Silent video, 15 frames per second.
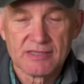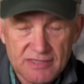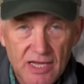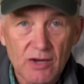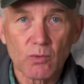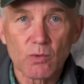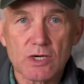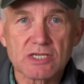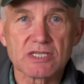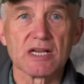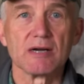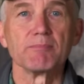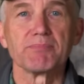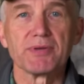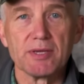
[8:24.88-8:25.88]
There were
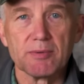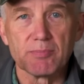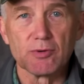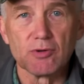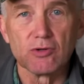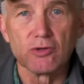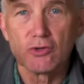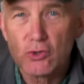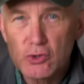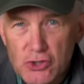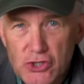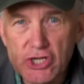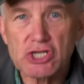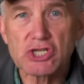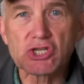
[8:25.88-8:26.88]
some people who
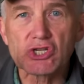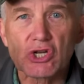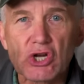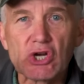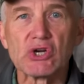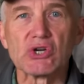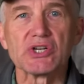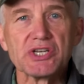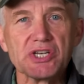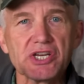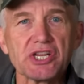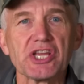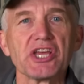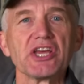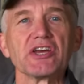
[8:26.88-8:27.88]
just
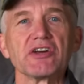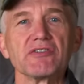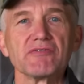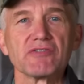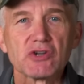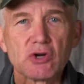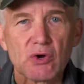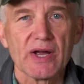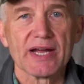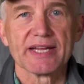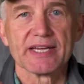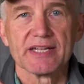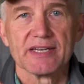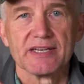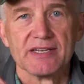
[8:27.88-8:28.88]
couldn't give
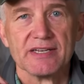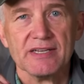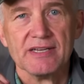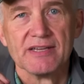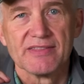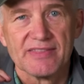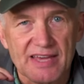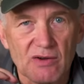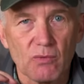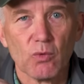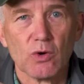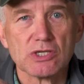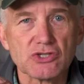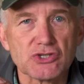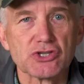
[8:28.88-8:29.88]
credit that
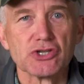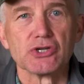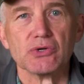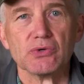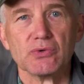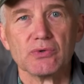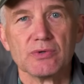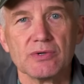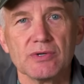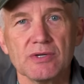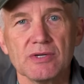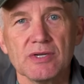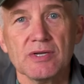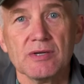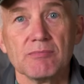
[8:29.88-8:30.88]
was due
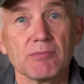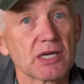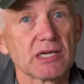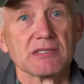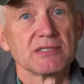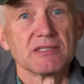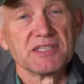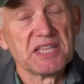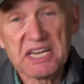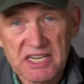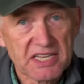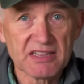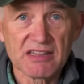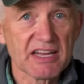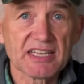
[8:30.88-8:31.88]
because they
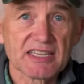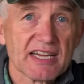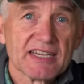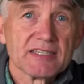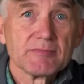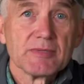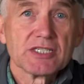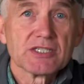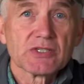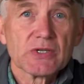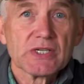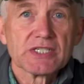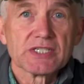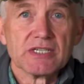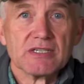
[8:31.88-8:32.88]
didn't like that
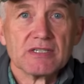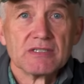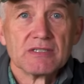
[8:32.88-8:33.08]
administration.